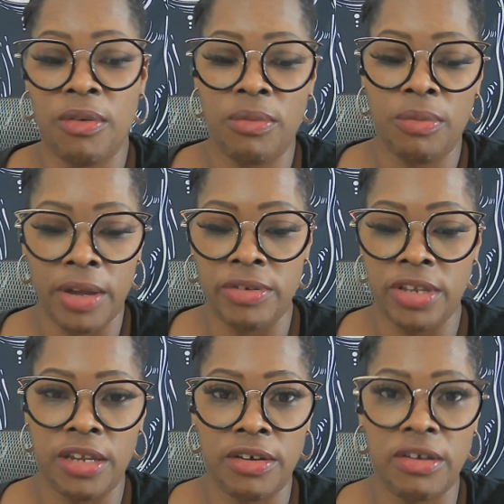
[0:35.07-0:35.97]
around
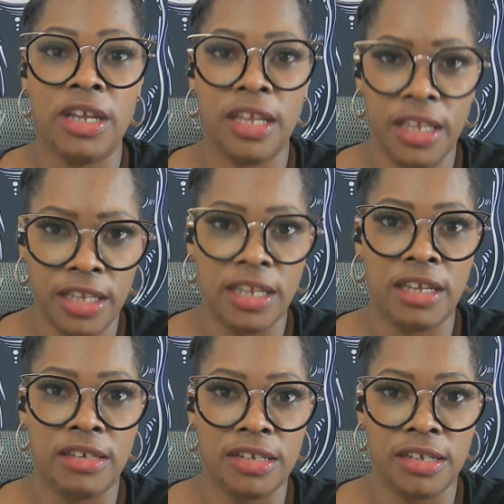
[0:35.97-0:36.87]
here. Yeah,
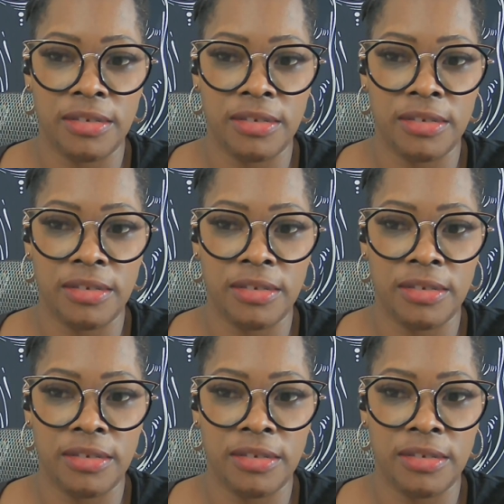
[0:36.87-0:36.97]
did.